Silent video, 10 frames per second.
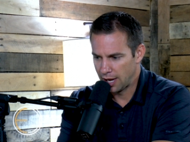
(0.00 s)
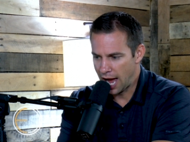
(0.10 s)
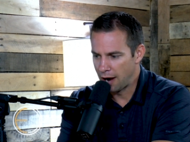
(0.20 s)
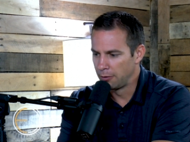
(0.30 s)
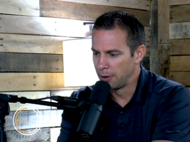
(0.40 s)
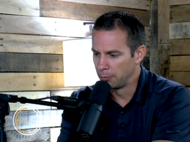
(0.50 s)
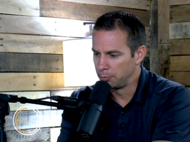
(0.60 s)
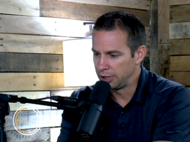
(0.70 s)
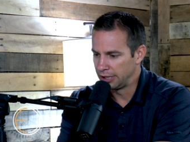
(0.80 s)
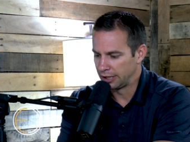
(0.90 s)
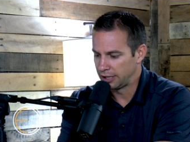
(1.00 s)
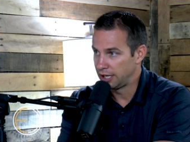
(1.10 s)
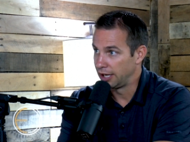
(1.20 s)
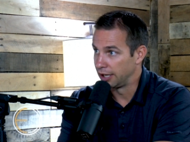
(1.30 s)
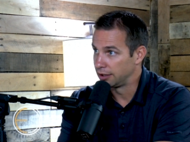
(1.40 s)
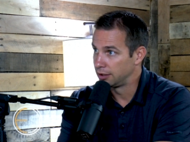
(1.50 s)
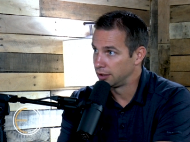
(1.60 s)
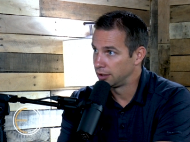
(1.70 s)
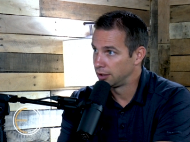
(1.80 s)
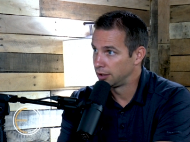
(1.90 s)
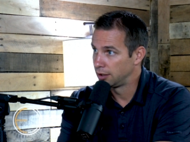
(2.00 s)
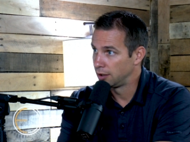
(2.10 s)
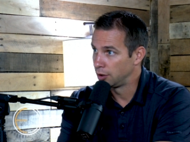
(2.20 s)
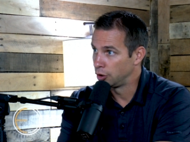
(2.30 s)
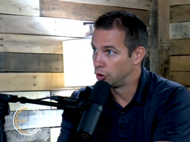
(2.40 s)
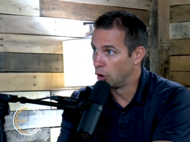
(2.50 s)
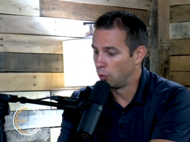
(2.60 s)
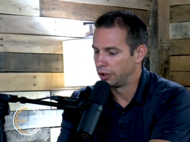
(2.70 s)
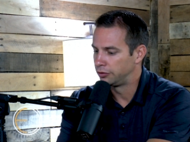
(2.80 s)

I remember being a kid going